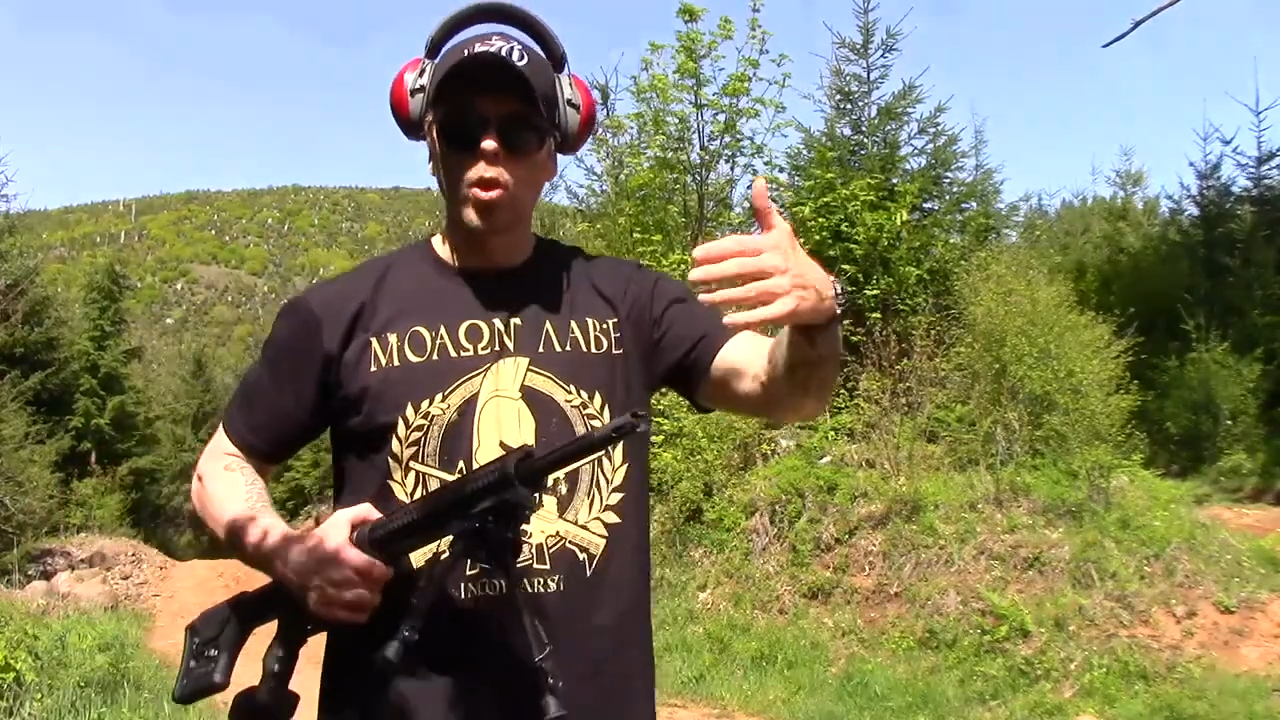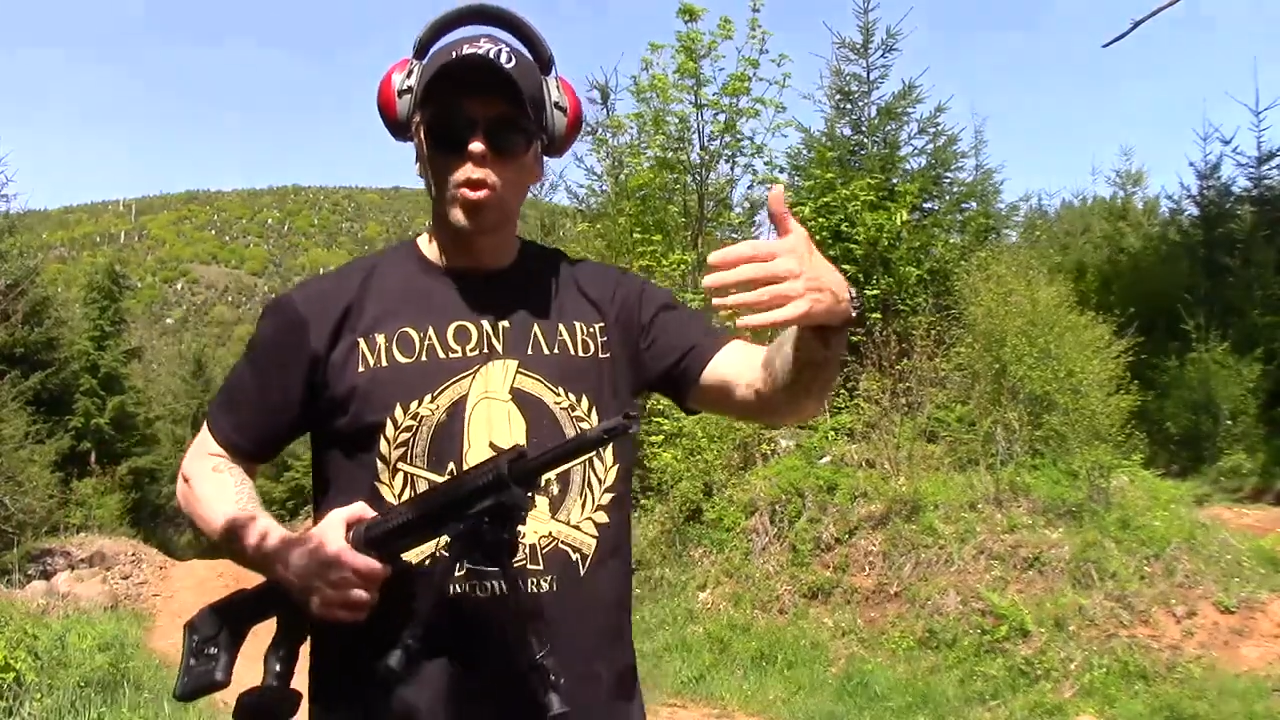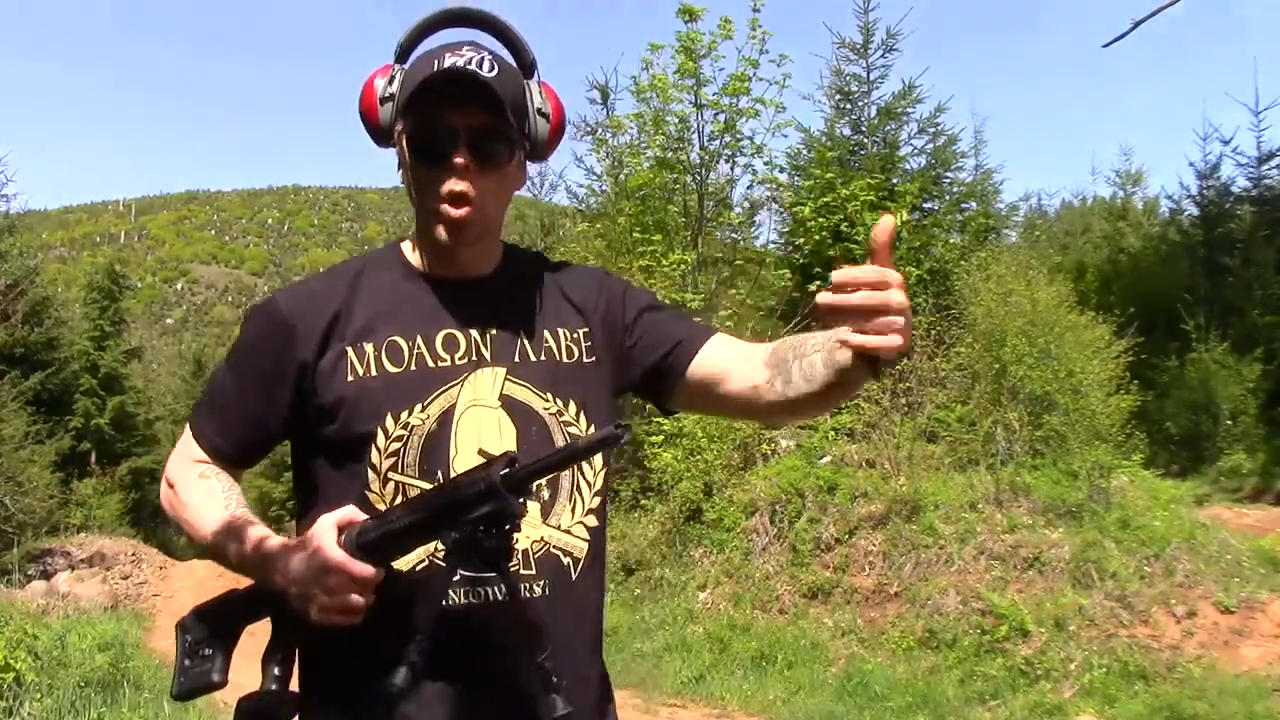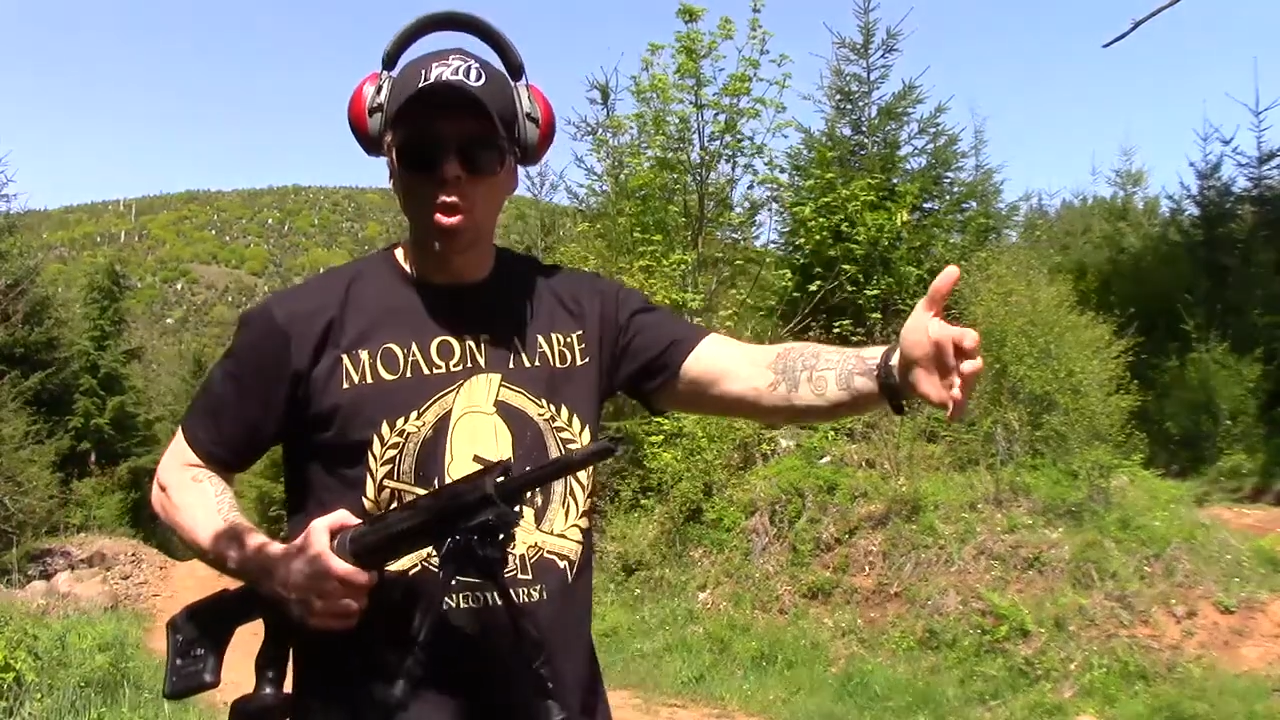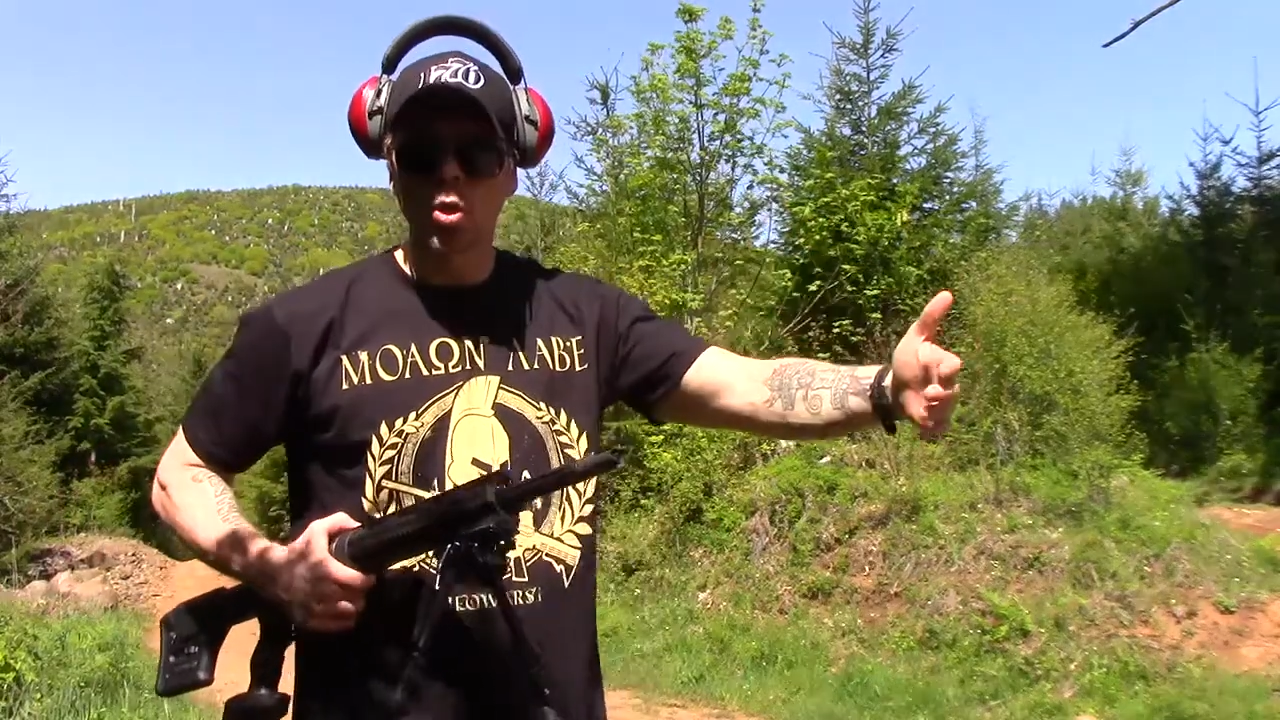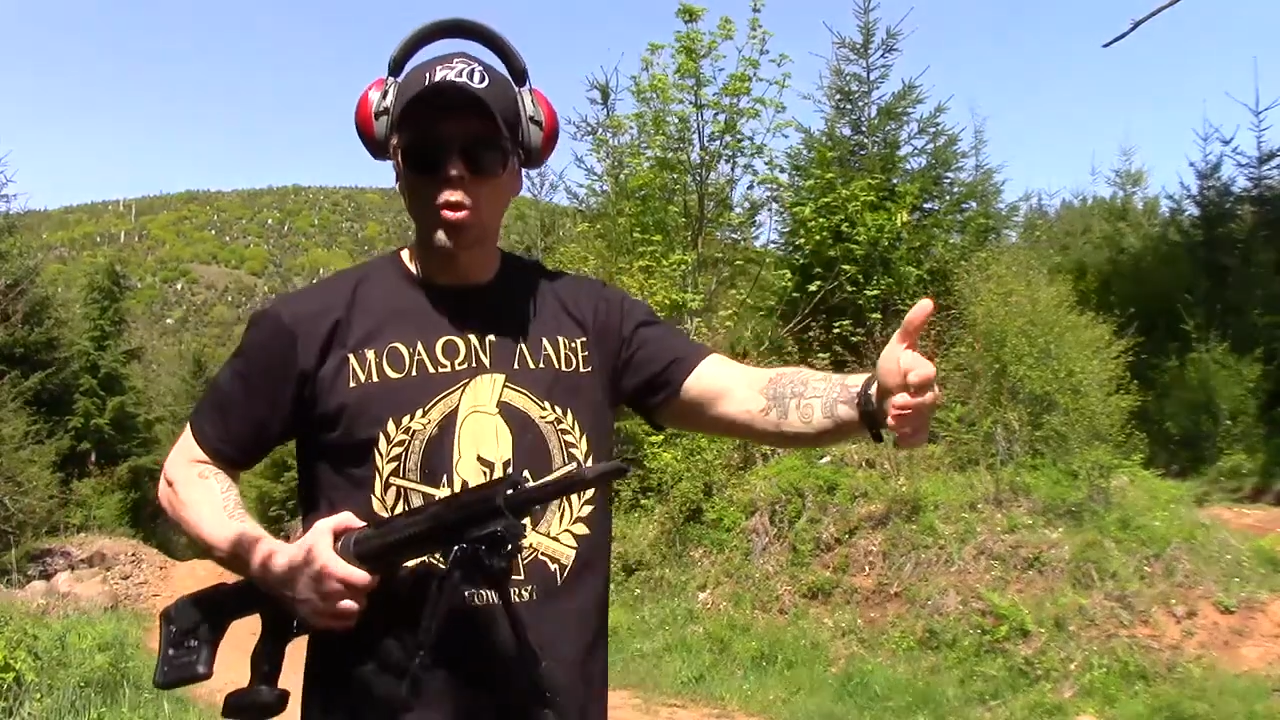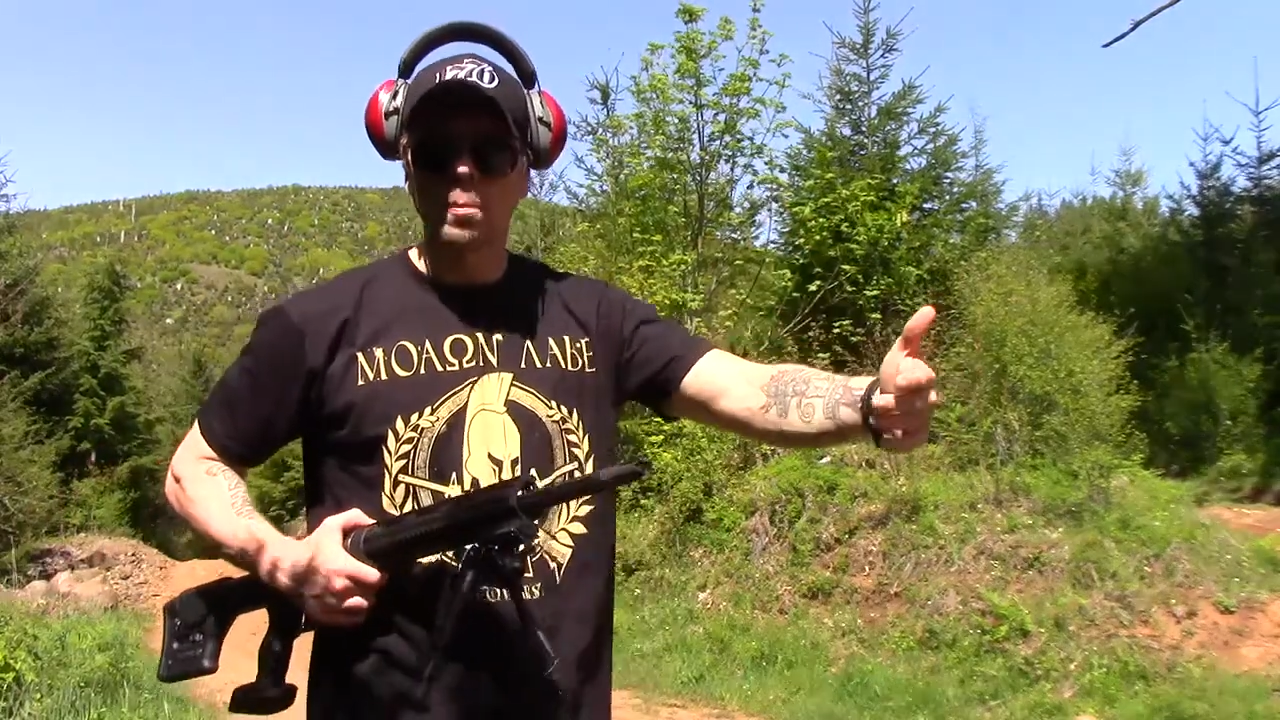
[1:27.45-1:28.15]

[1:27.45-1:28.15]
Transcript: longer